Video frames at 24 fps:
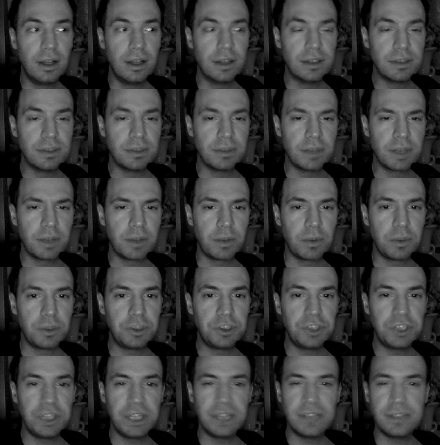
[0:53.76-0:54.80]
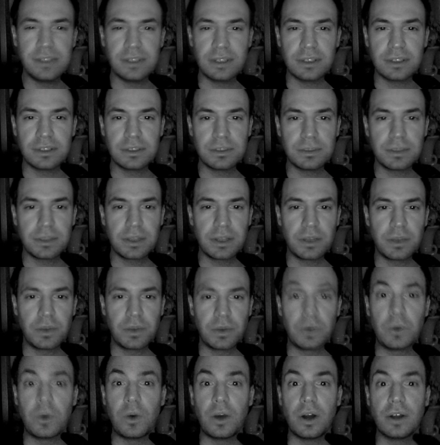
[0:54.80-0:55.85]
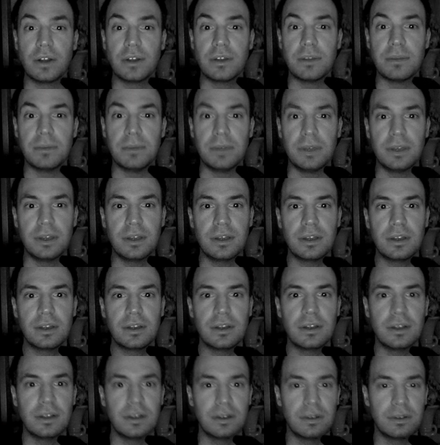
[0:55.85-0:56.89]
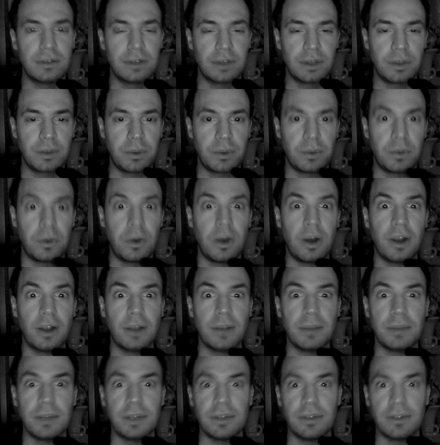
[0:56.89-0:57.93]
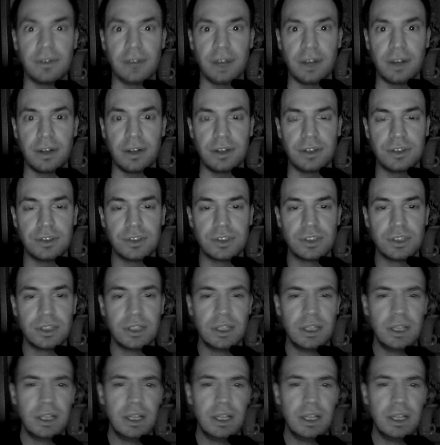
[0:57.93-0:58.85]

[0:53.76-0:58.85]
something that we're chasing, something that we want to be. Like we want to be a virus.